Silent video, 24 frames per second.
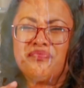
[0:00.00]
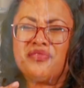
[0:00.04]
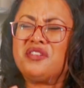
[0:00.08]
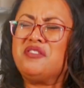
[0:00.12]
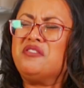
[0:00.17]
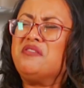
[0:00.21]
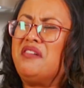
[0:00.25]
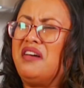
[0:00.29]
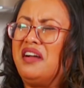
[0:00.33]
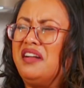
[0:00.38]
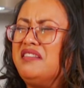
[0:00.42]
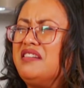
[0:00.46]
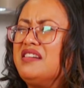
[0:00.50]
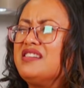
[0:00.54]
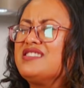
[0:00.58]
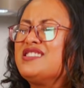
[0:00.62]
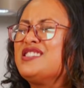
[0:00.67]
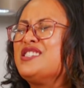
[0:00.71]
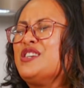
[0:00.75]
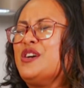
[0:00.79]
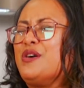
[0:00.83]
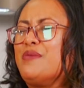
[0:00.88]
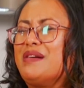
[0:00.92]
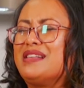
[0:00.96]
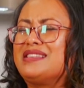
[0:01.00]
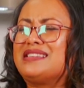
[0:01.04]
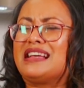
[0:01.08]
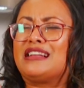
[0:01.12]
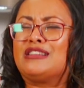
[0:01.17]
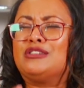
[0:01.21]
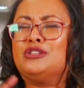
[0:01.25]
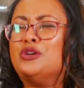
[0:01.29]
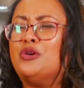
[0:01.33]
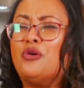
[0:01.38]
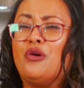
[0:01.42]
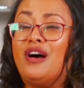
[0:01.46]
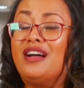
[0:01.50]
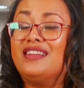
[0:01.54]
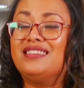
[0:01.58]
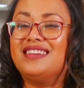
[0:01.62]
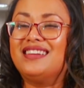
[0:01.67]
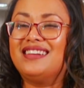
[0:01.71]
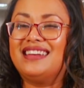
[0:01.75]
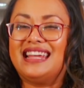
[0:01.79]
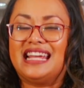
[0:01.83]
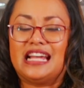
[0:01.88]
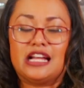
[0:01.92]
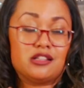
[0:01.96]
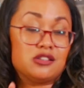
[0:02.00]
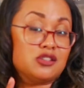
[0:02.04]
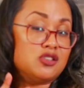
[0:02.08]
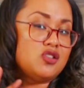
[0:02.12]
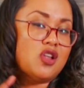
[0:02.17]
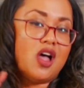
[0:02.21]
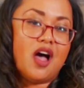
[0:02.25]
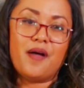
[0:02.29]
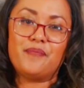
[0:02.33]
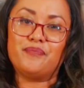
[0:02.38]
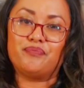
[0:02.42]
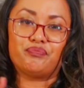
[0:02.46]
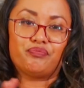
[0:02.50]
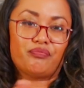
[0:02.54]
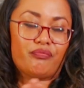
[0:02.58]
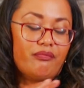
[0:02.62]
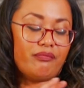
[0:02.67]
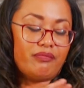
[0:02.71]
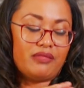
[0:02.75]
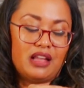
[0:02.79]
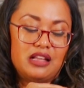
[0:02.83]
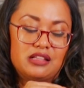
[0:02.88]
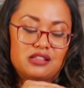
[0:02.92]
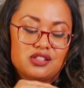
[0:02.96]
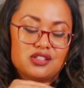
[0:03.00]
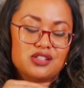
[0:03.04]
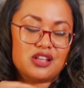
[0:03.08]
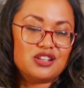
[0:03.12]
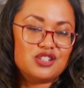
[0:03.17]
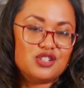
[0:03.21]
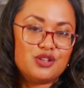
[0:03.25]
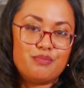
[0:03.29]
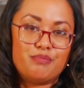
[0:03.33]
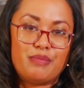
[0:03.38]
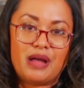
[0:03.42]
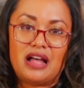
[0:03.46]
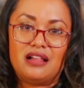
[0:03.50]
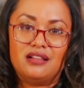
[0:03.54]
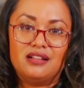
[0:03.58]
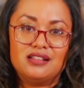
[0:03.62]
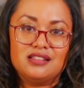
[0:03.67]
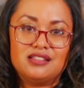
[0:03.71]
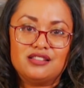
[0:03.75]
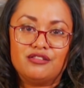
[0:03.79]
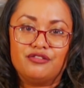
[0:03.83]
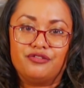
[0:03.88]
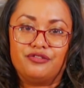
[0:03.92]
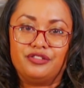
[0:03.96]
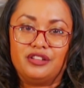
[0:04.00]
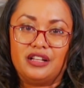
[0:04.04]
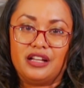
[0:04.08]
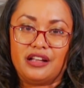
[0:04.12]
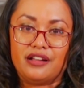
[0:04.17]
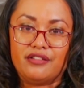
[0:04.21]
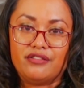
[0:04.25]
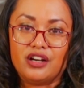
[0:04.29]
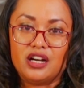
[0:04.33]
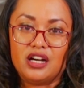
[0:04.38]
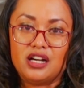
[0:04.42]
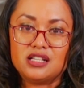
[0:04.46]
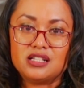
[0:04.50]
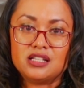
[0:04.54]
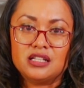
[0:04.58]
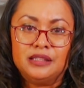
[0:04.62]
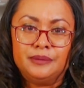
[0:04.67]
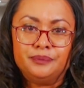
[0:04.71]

Ooh, onion soup, it's like too oniony. It's not. It's such a balance of flavors.